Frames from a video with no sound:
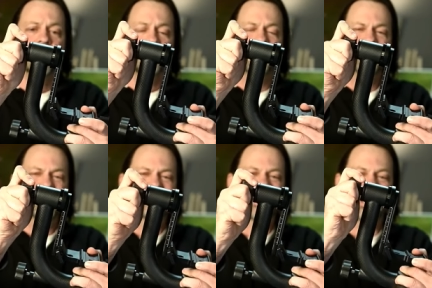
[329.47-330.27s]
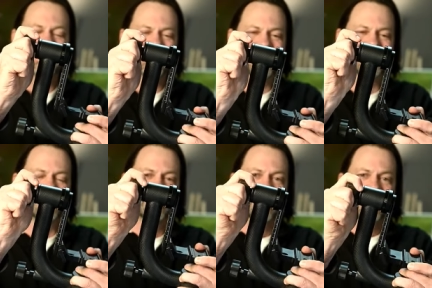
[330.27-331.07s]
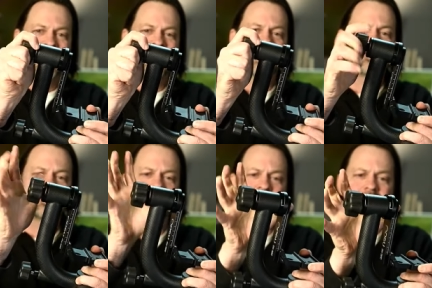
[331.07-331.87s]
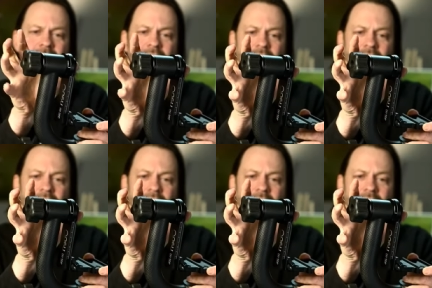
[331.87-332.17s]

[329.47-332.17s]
where you just tighten this and it's just